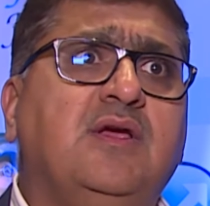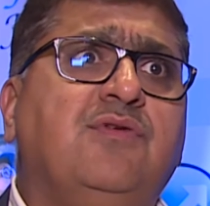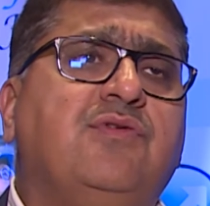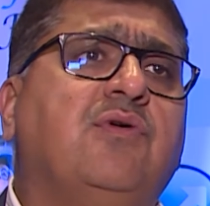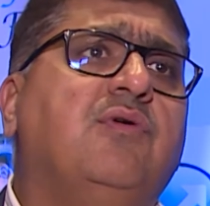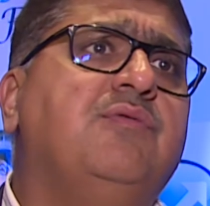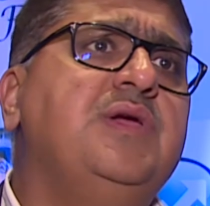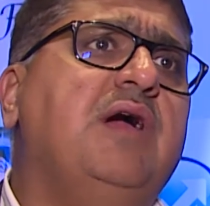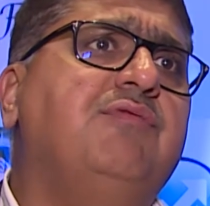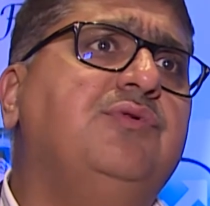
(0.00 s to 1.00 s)
So
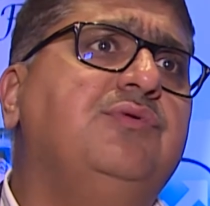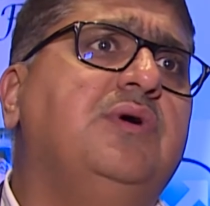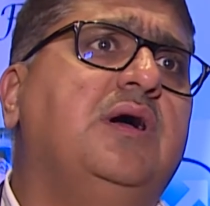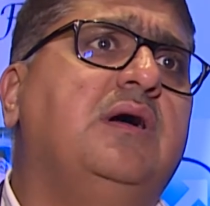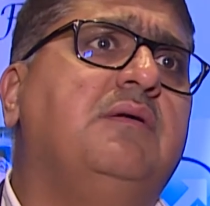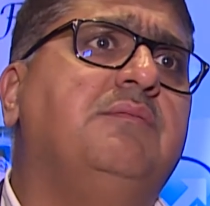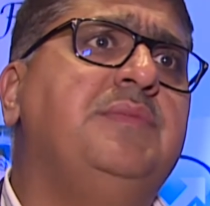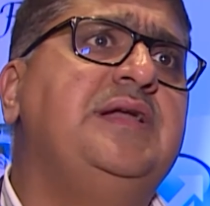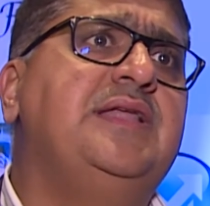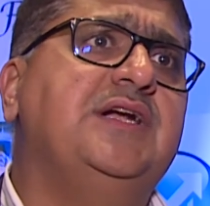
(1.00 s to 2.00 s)
we have to
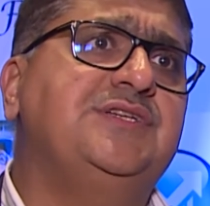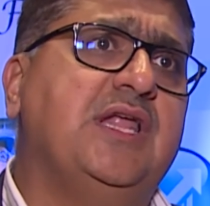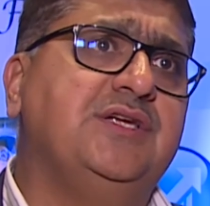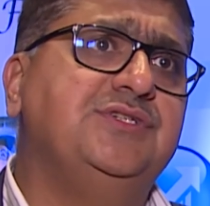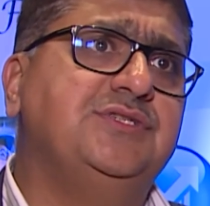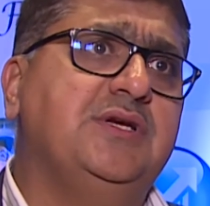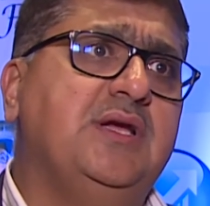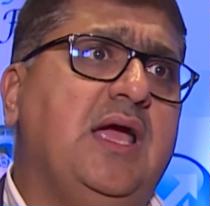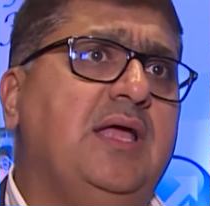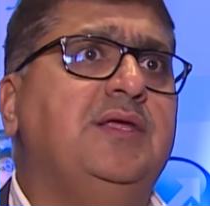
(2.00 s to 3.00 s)
meet that challenge.
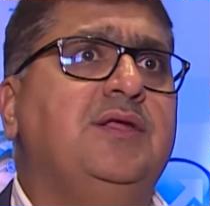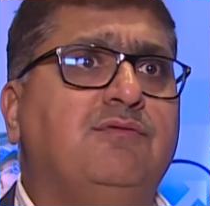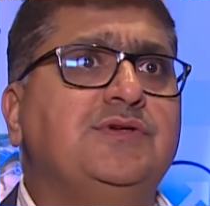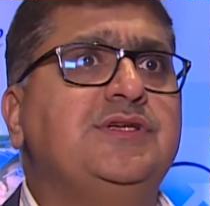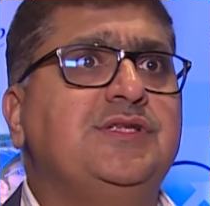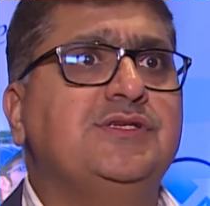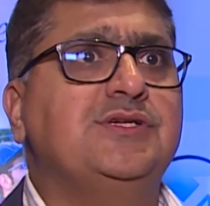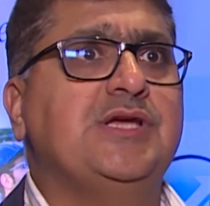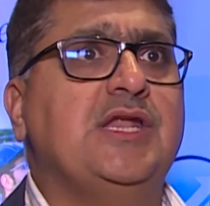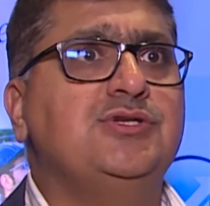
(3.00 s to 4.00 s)
And then obviously there's
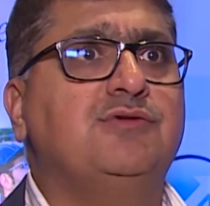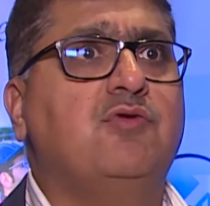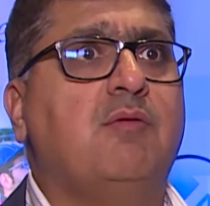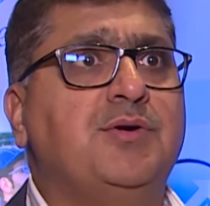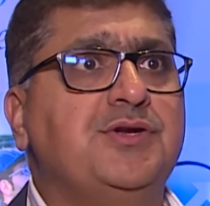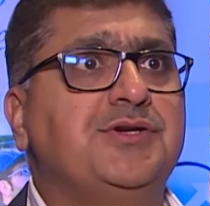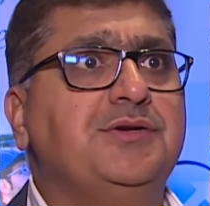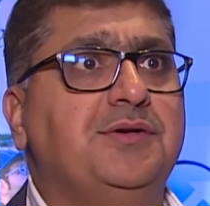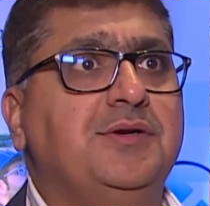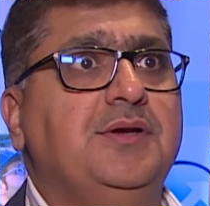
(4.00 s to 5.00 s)
a challenge of competition.
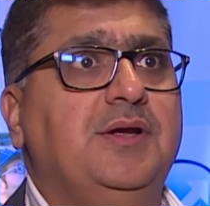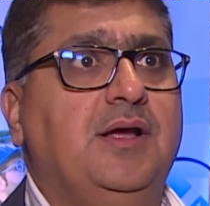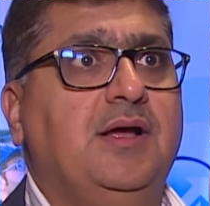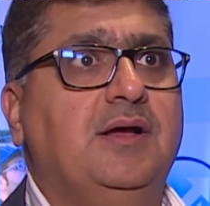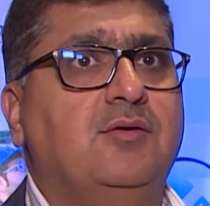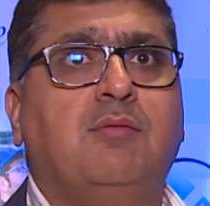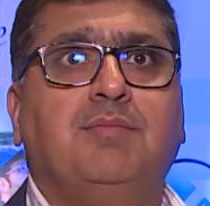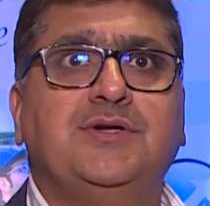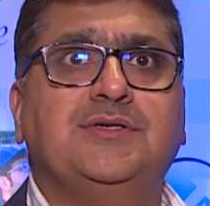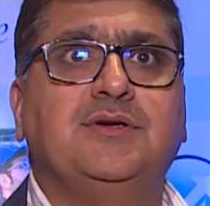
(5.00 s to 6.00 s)

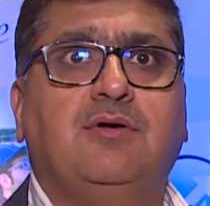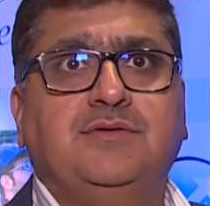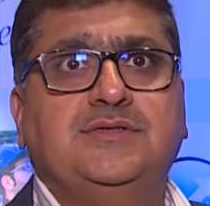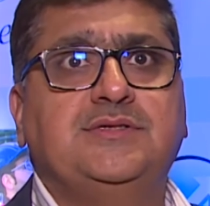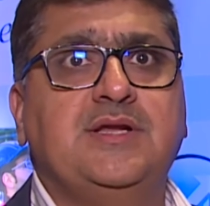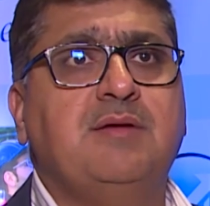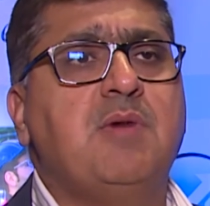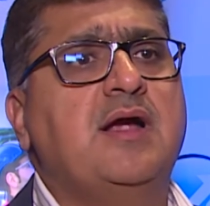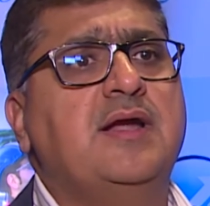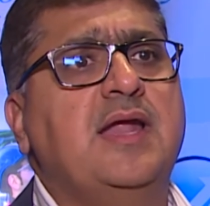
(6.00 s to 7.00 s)
Competition, obviously, in a
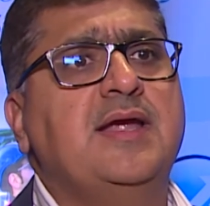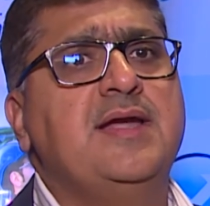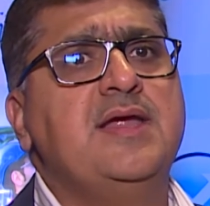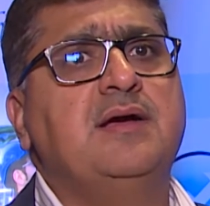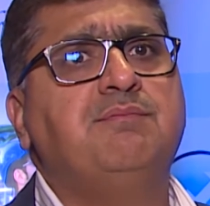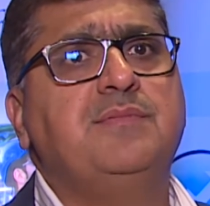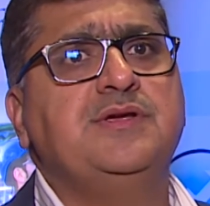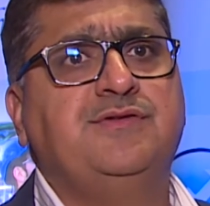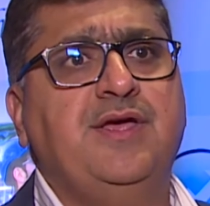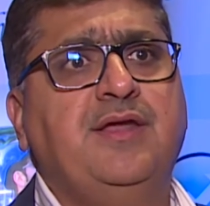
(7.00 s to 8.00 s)
market like India is there,